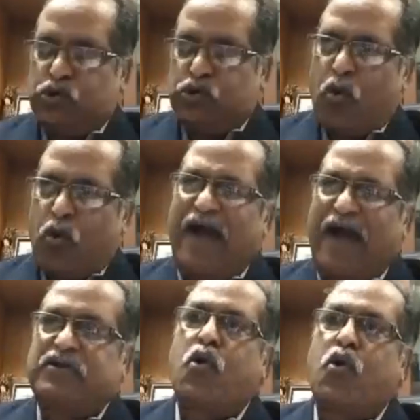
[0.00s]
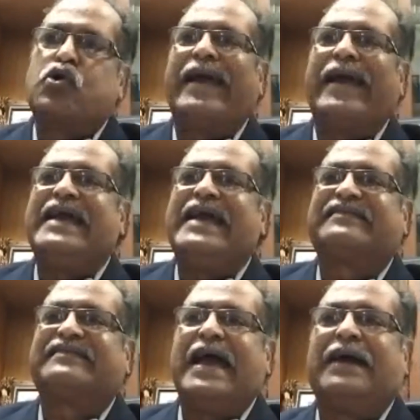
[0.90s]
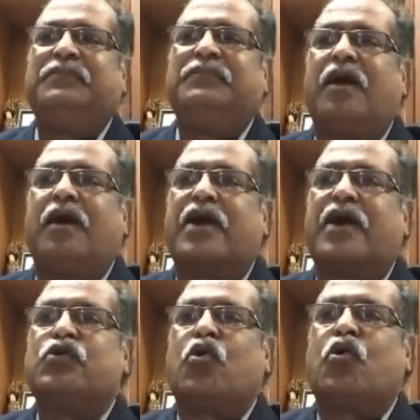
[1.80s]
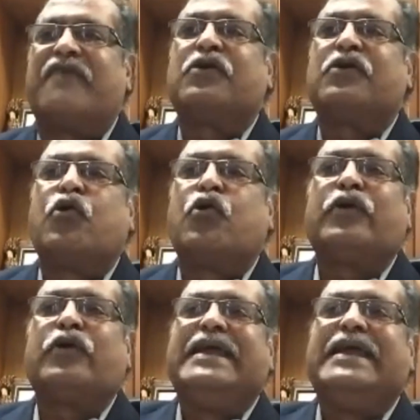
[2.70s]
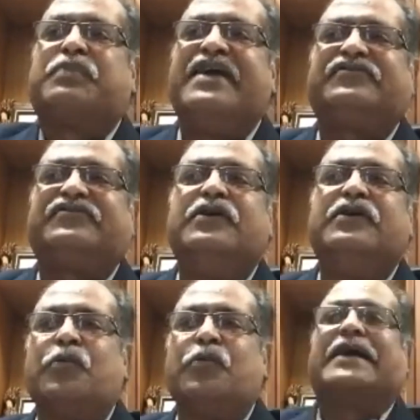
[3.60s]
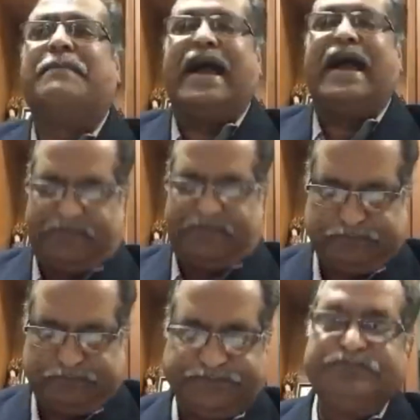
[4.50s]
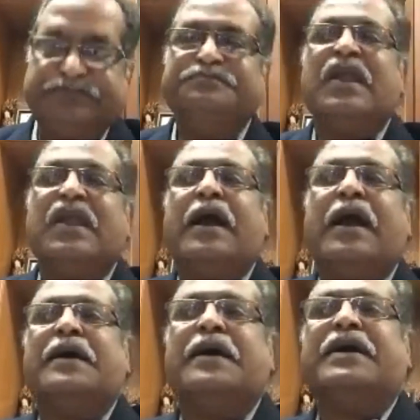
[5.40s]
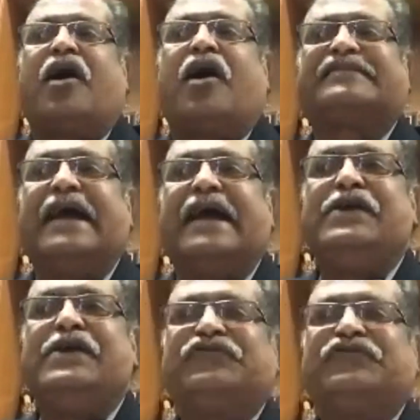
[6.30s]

don't have to go to any asylum or you don't have to go to any place to become mad. Oh, okay. Because I used to